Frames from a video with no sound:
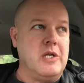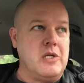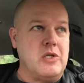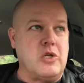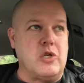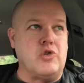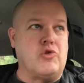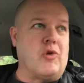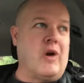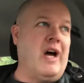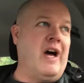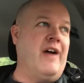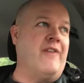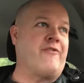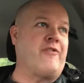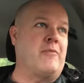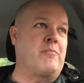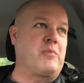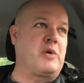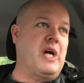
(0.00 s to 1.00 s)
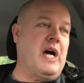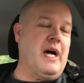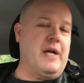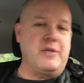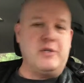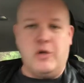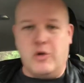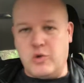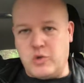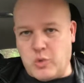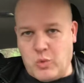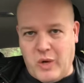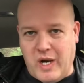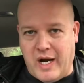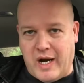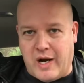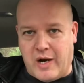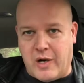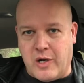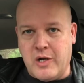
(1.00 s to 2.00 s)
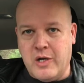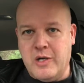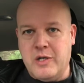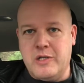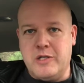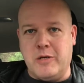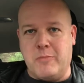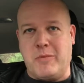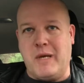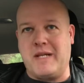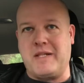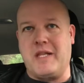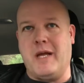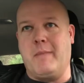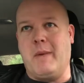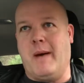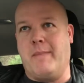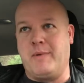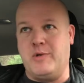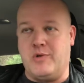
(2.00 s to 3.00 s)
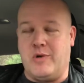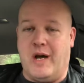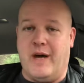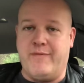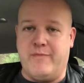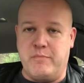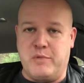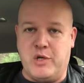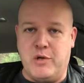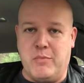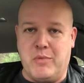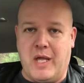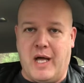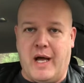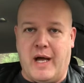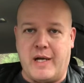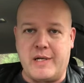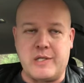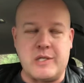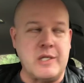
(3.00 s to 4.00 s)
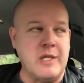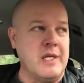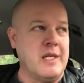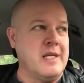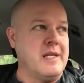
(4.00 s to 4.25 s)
to drive from God knows where to pick them up and drive them 2 blocks.